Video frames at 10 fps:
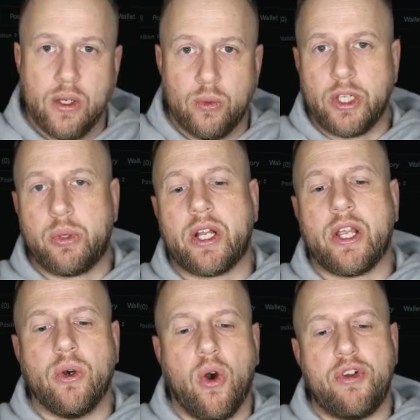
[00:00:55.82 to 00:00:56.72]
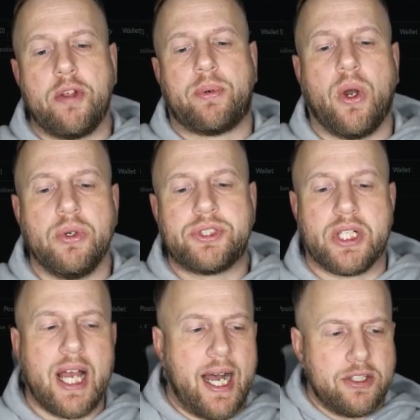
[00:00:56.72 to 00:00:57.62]
We're going to quickly go over the pros and
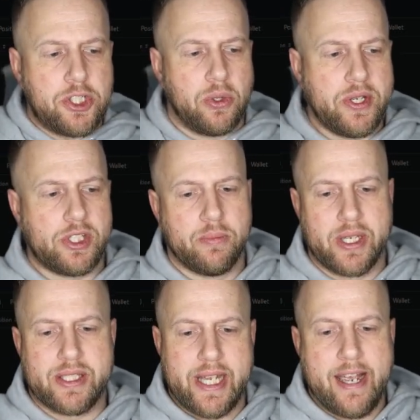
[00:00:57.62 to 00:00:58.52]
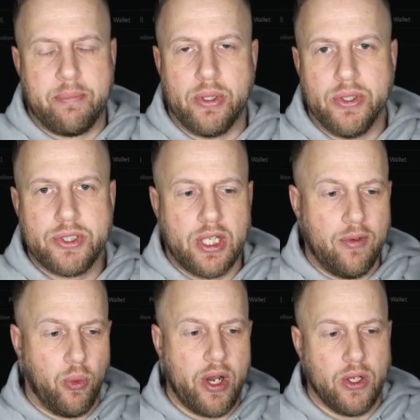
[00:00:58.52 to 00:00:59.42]
cons, show you some examples of
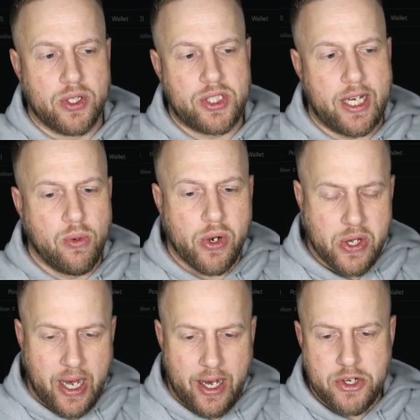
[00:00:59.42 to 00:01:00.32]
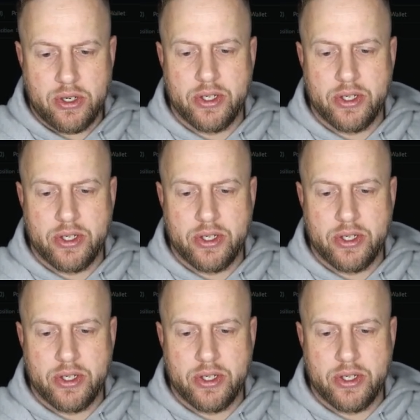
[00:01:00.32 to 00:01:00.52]
what it looks like when you enter a